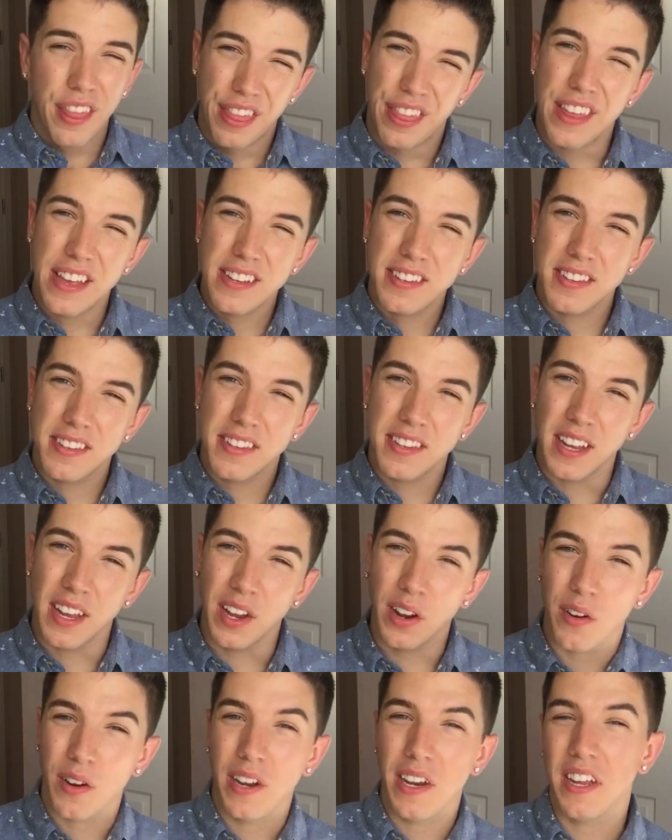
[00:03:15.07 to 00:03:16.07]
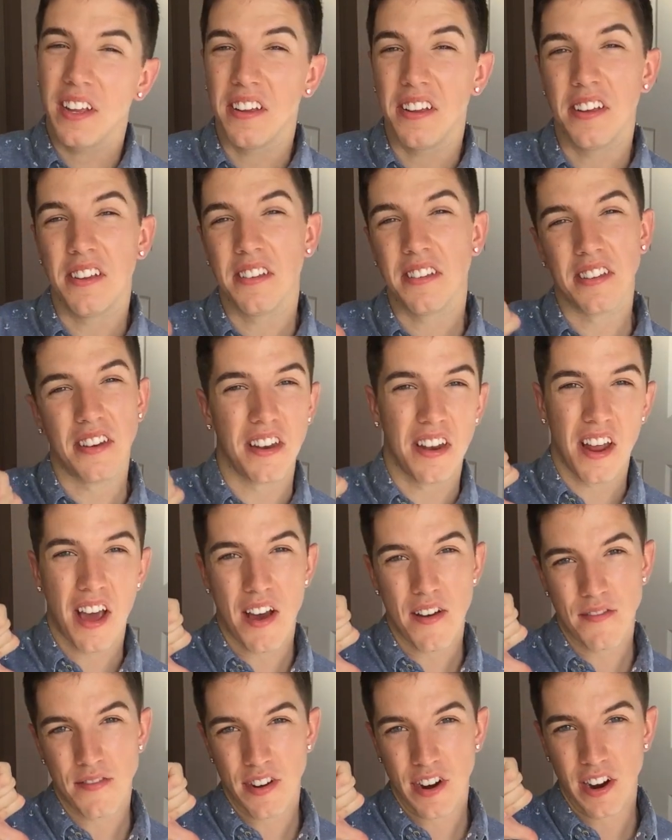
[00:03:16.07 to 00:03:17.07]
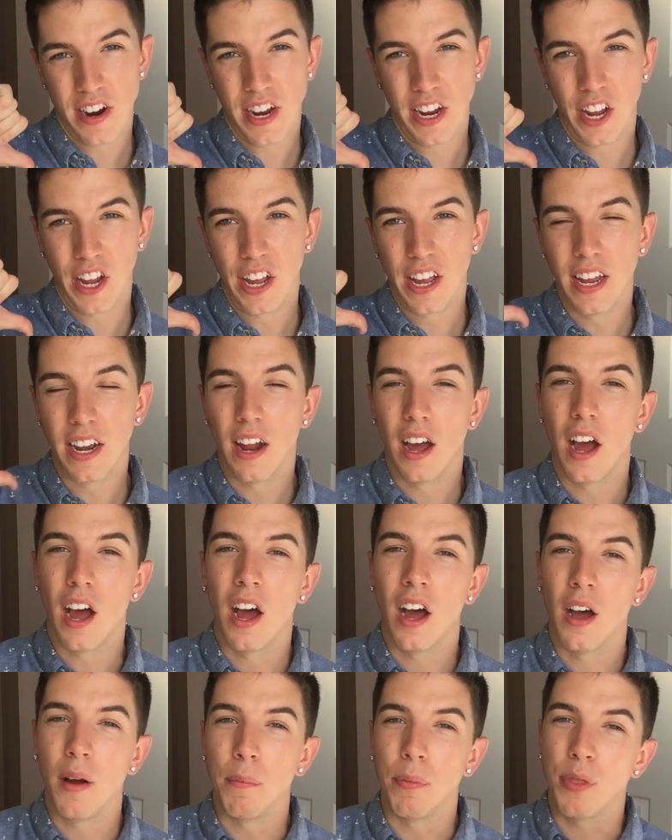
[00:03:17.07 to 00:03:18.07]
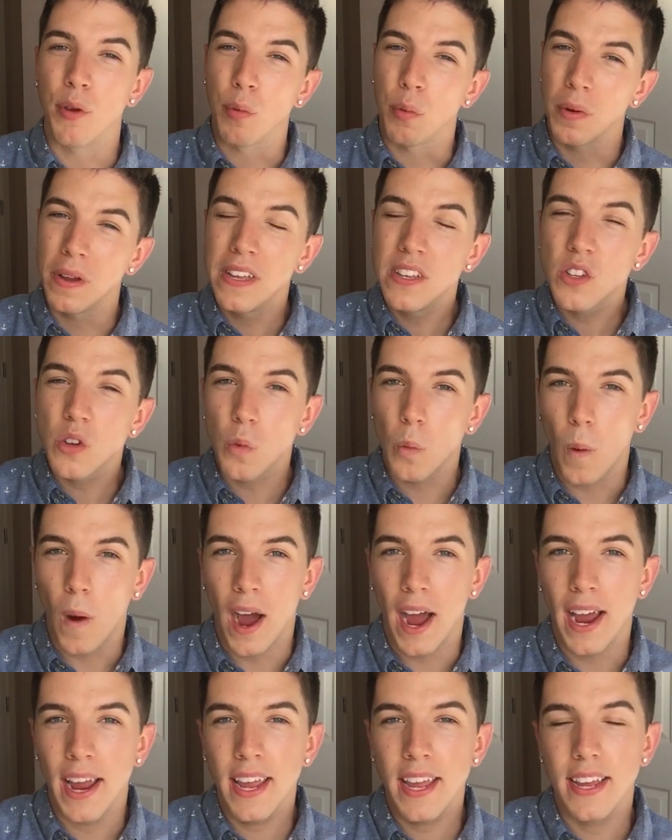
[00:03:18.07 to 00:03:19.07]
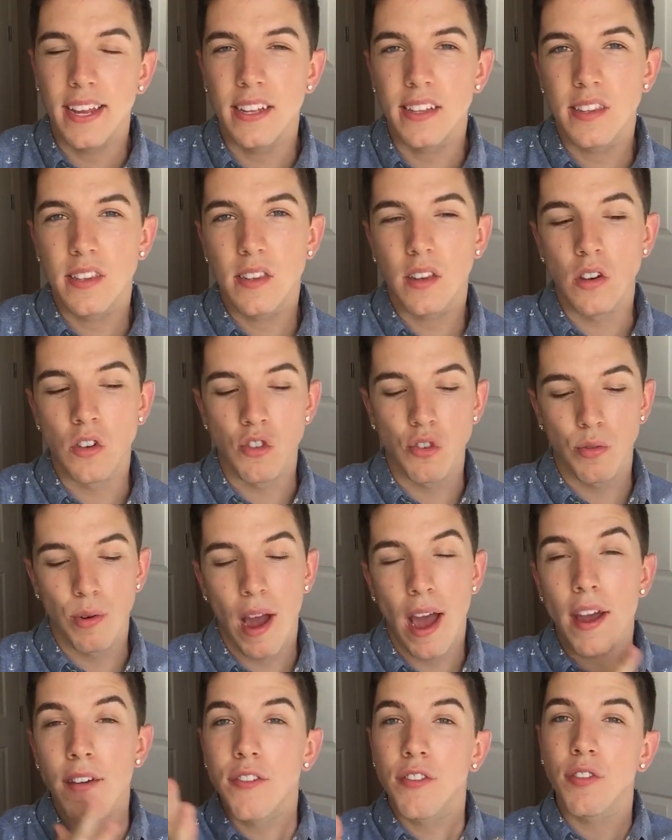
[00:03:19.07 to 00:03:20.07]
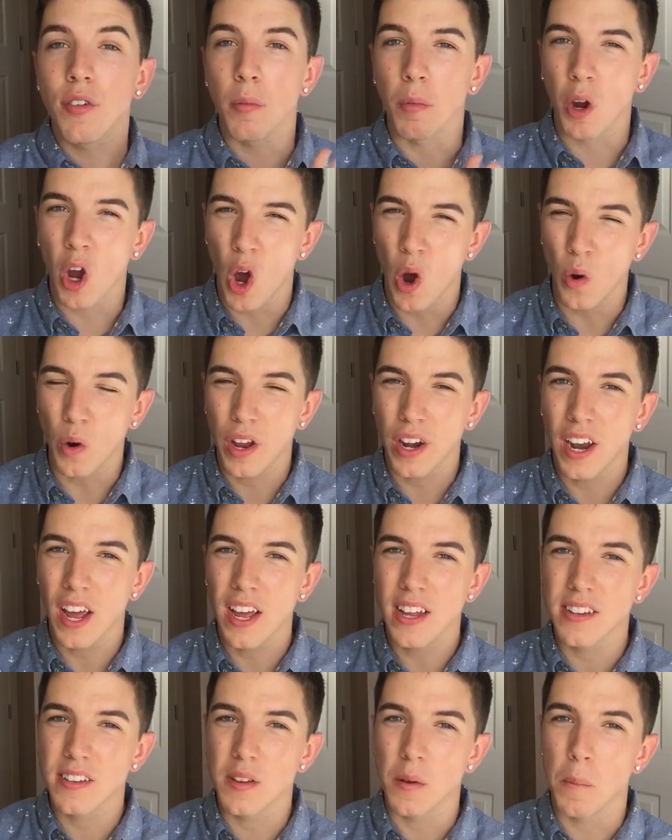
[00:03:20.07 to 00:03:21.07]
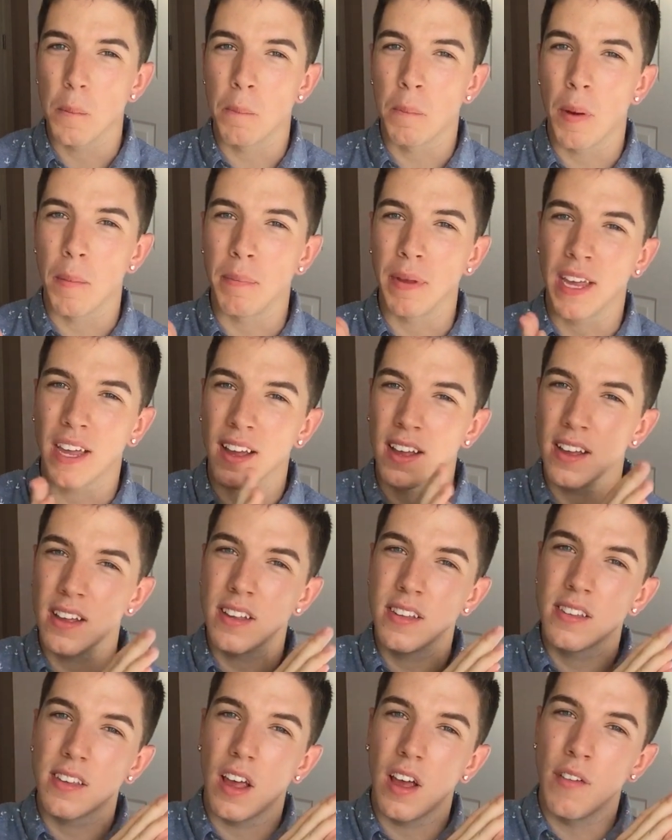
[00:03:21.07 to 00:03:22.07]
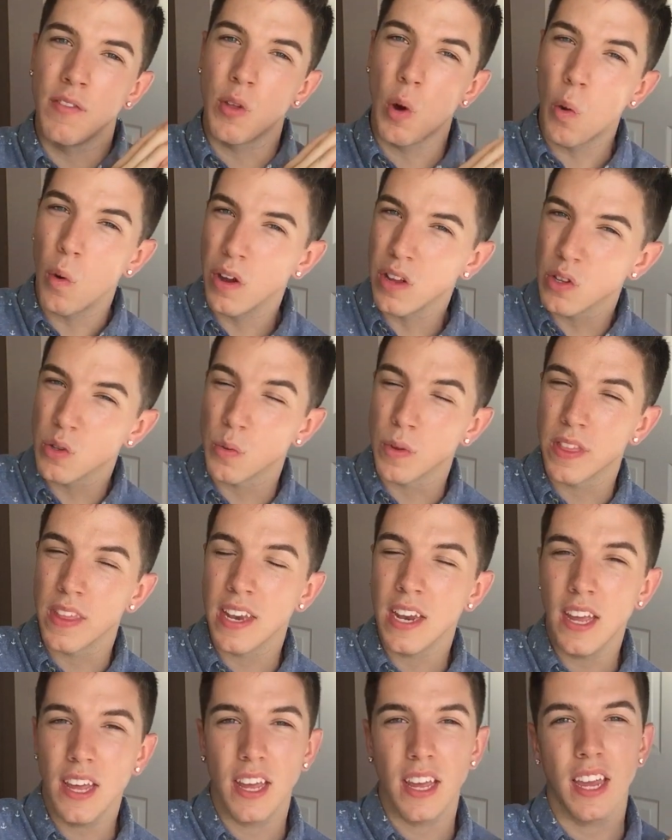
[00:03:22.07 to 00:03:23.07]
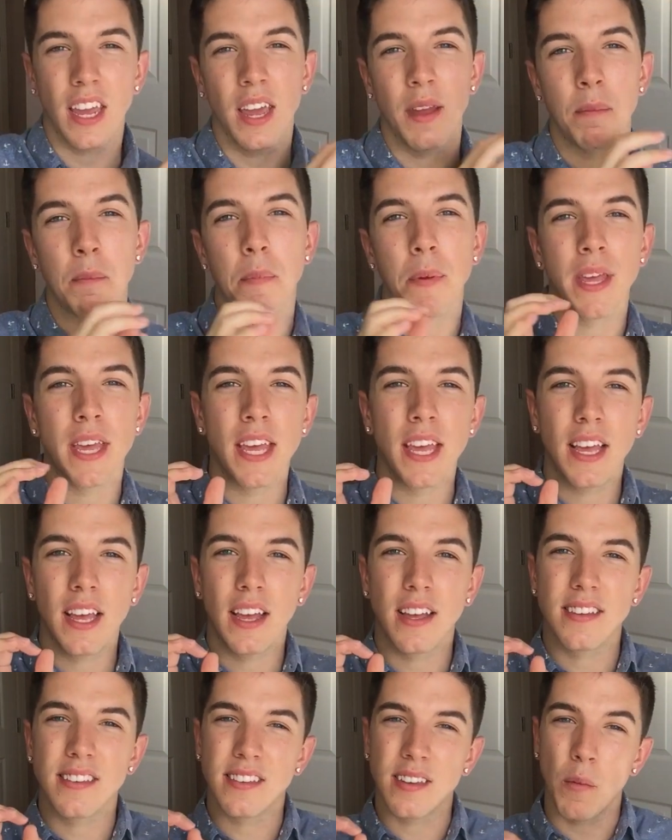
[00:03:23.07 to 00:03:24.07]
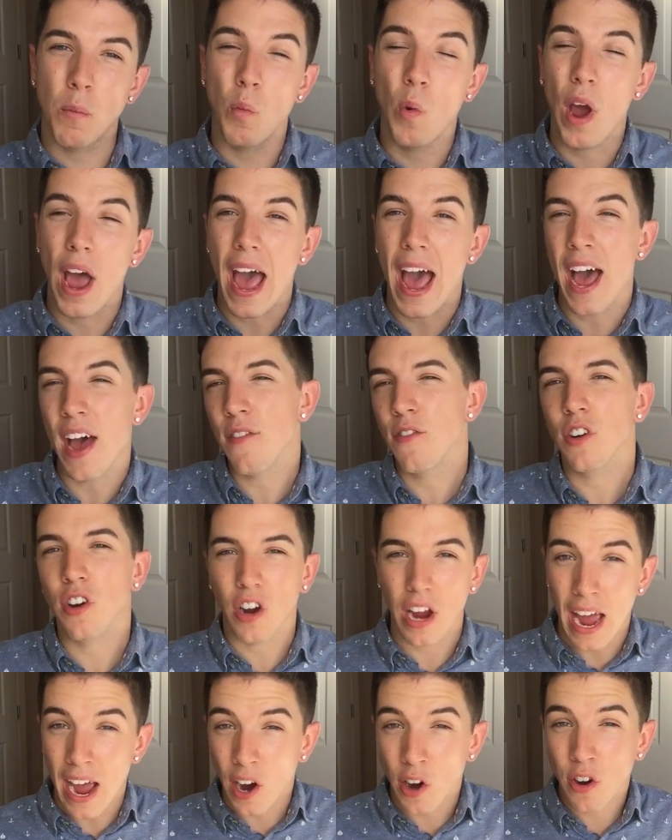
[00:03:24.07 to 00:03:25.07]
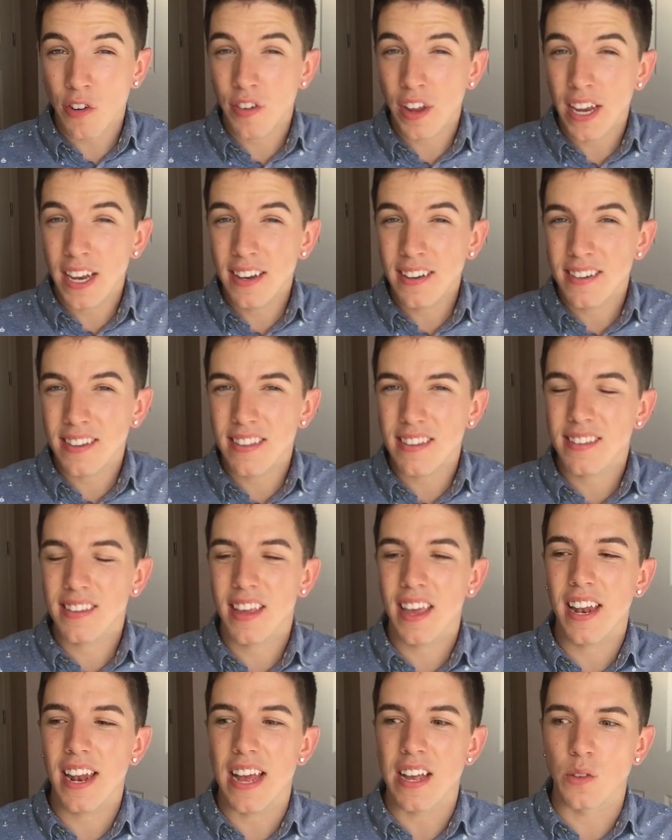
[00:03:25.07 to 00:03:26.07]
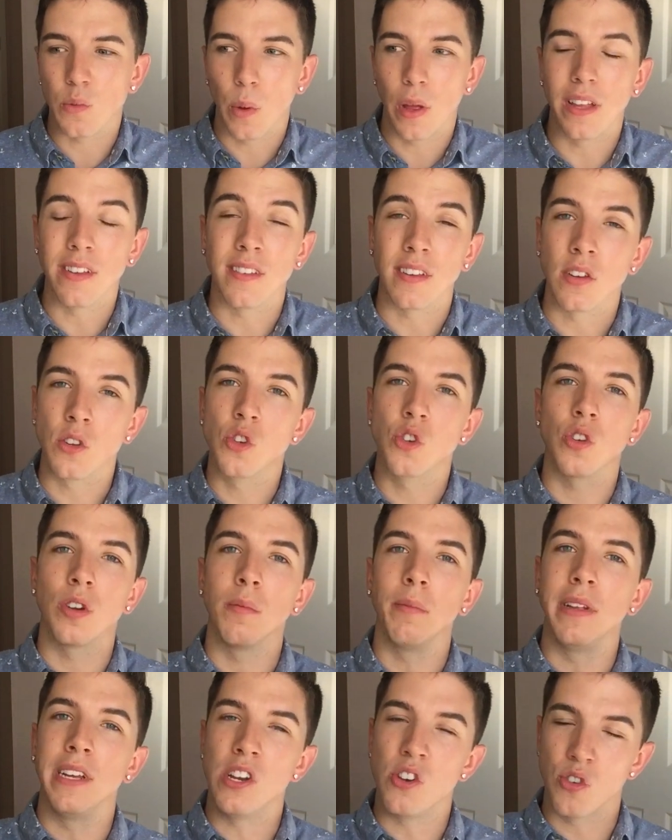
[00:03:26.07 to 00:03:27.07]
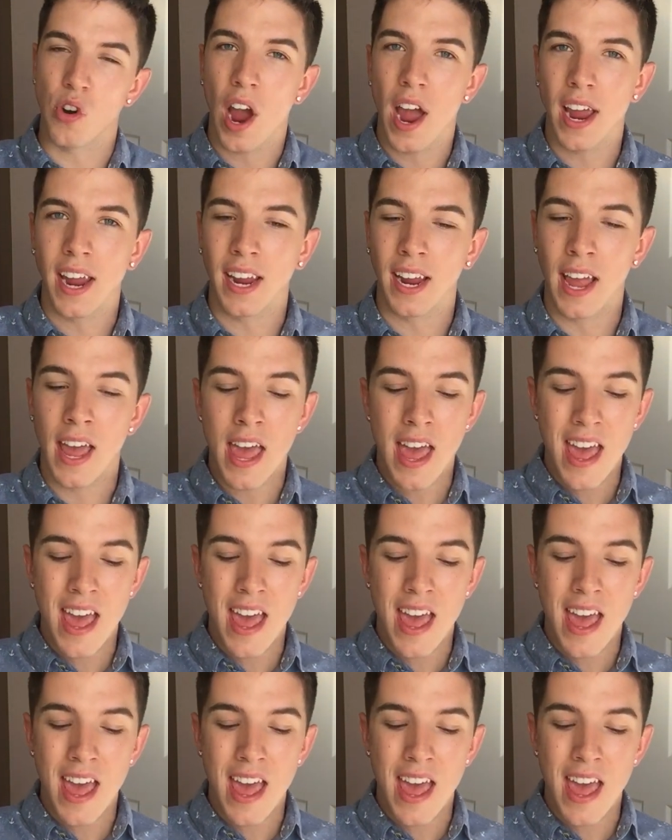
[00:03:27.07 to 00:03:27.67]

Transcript: This ingredient is not very good. Um, the reason why, it's derived from coconut, but because of the oils within it, it can be somewhat aggravating to the skin as well as extremely drying.